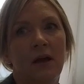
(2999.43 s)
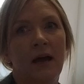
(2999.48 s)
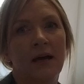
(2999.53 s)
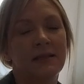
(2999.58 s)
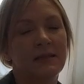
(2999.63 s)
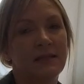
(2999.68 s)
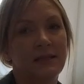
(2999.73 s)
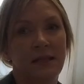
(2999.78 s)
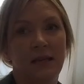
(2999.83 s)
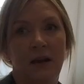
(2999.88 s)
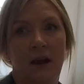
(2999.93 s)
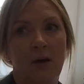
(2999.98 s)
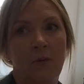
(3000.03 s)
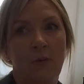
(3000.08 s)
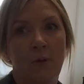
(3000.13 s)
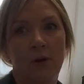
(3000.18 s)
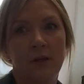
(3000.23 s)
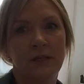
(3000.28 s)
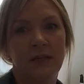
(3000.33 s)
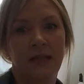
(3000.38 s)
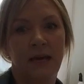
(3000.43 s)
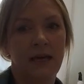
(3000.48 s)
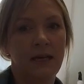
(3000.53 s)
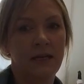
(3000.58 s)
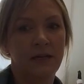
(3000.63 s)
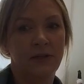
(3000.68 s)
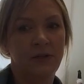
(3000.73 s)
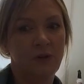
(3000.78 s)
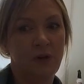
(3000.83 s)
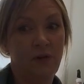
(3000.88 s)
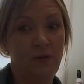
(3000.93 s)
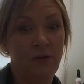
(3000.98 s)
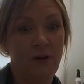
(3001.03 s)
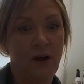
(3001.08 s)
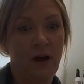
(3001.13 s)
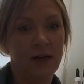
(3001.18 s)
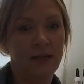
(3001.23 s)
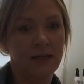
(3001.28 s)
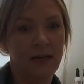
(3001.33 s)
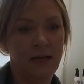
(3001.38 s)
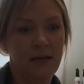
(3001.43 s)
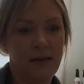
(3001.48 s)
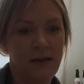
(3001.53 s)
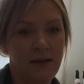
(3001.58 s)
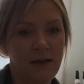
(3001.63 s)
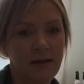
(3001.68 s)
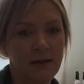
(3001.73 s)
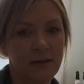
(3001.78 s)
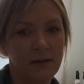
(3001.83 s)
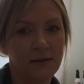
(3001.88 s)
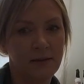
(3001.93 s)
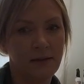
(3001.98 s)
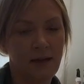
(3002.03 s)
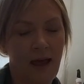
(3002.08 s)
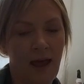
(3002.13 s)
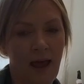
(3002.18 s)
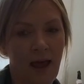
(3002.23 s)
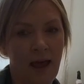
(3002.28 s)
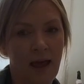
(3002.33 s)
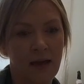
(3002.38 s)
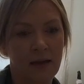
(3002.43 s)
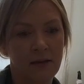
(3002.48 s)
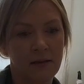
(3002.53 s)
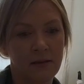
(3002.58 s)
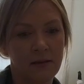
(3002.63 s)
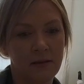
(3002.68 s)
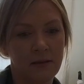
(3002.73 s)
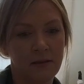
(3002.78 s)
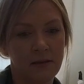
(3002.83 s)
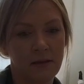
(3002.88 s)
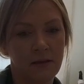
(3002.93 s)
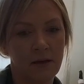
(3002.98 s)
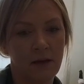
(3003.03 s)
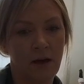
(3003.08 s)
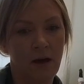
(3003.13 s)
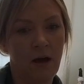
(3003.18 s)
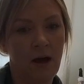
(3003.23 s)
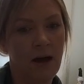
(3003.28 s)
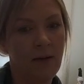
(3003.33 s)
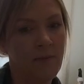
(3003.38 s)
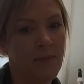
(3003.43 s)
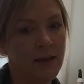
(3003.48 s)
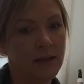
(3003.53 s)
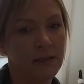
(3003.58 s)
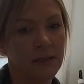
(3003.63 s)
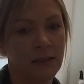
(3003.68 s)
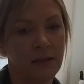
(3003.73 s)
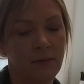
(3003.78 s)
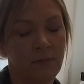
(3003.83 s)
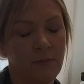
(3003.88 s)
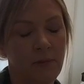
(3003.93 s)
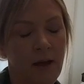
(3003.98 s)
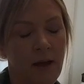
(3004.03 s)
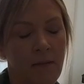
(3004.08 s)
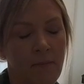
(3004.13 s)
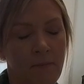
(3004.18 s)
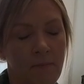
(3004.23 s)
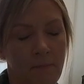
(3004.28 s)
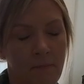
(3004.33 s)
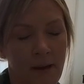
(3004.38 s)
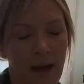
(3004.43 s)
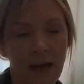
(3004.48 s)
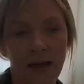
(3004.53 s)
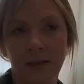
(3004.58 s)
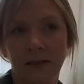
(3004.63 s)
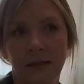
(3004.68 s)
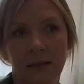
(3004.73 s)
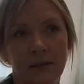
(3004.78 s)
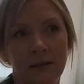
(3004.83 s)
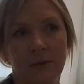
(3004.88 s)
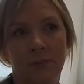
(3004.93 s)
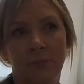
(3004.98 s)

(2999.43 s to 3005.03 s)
as I said, I worked in that industry for 19 years and I met some amazing